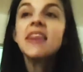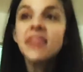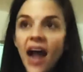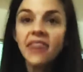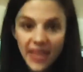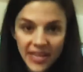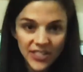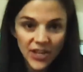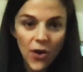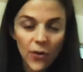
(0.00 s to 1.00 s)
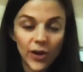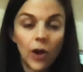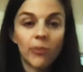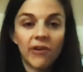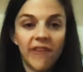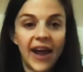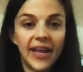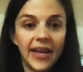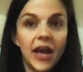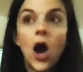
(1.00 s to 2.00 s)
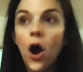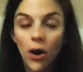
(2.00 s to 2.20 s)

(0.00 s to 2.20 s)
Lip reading: I think so. Providing